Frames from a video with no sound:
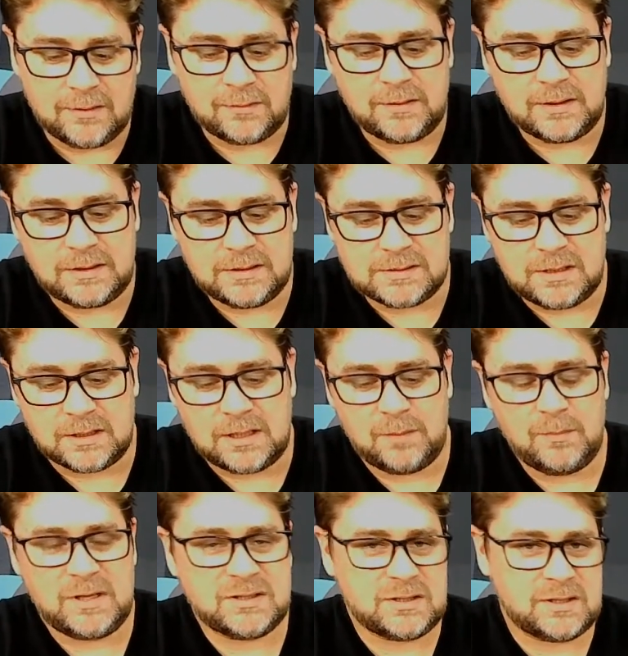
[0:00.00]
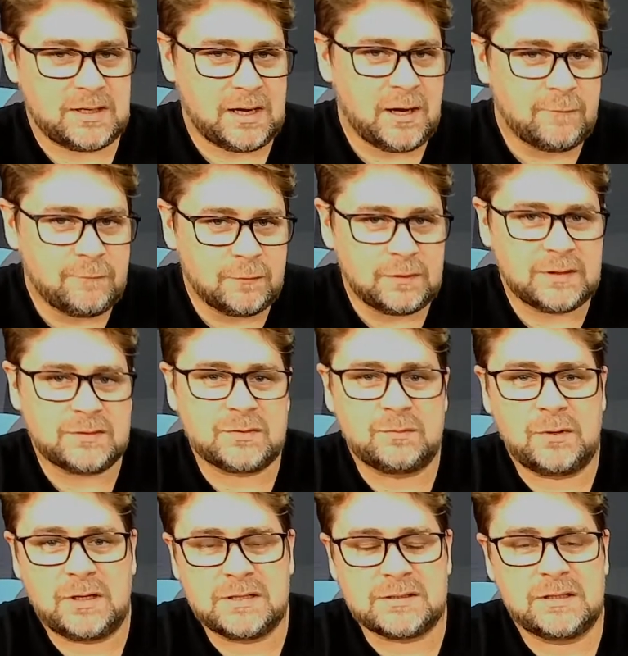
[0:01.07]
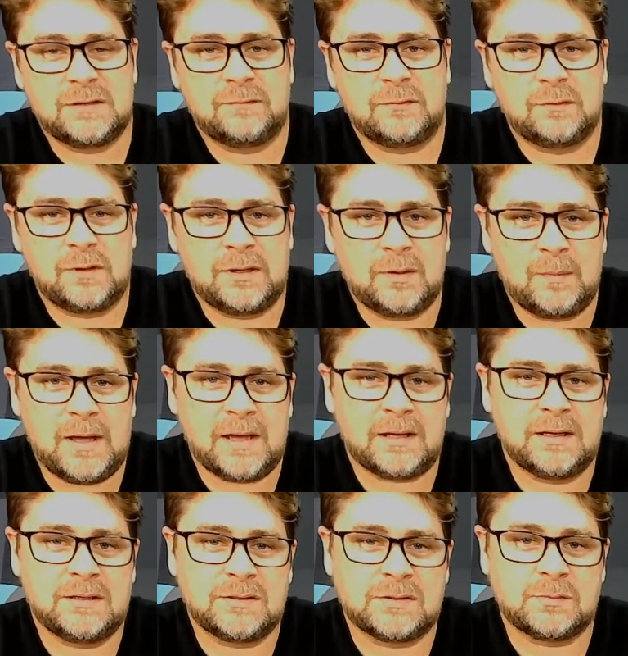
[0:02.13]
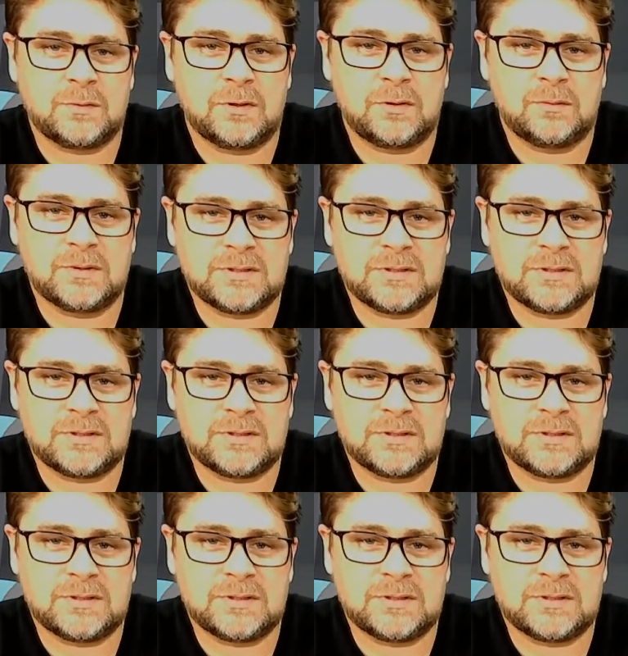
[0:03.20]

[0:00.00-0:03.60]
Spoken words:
thing is, like I mentioned, they are full enterprise level in the back end as well,